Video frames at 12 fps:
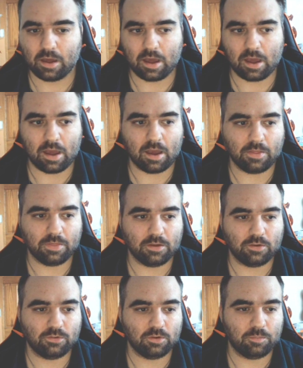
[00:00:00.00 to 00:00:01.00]
And this
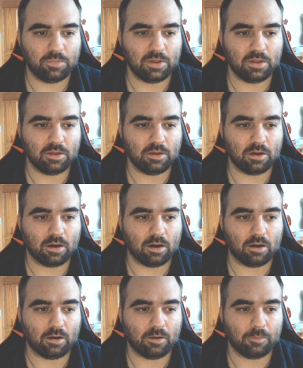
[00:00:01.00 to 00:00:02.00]
should be
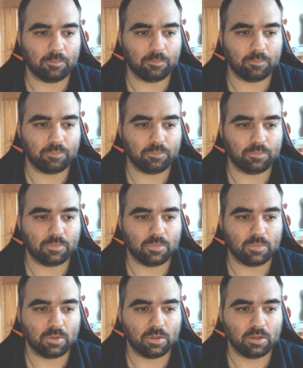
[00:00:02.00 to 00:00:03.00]
a
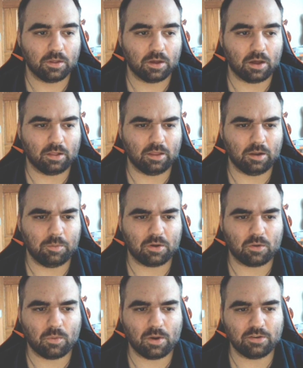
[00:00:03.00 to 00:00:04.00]
little
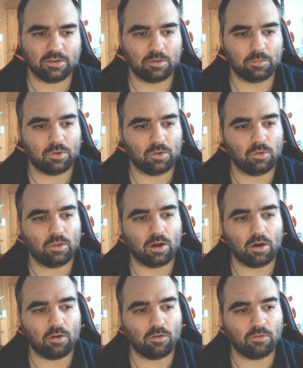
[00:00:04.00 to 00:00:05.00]
bit questionable
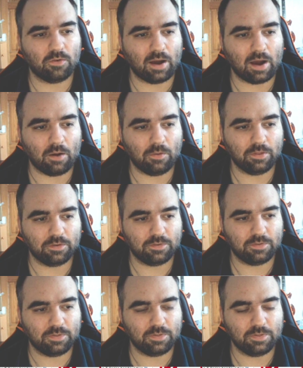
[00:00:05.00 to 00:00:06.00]
of how
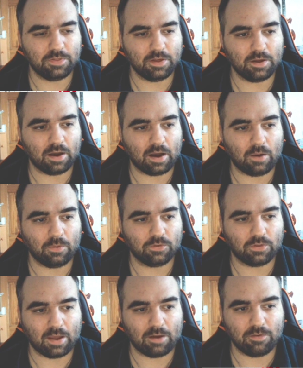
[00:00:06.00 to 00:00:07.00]
this
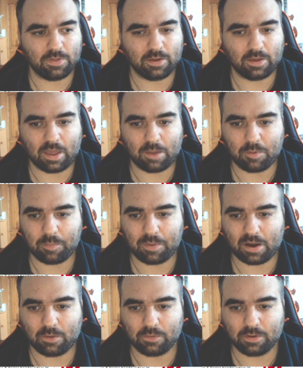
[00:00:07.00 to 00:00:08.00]
everything came
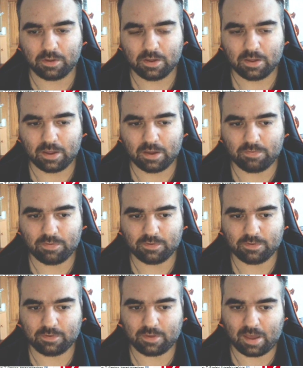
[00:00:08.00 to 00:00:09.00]
about. If
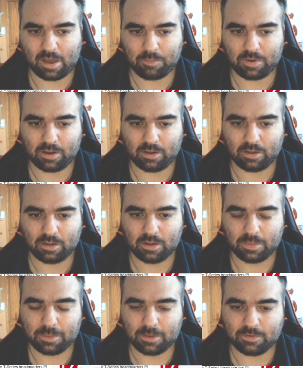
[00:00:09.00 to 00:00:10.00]
this is happening,
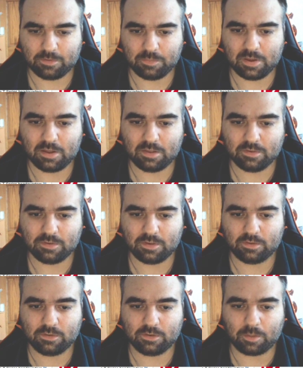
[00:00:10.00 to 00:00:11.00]
this means
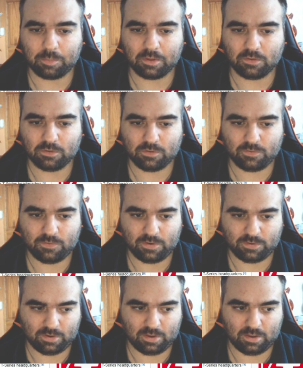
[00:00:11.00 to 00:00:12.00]
that something
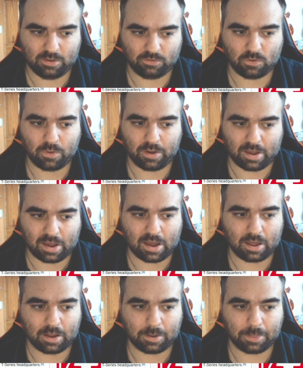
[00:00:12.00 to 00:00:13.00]
fishy is going on.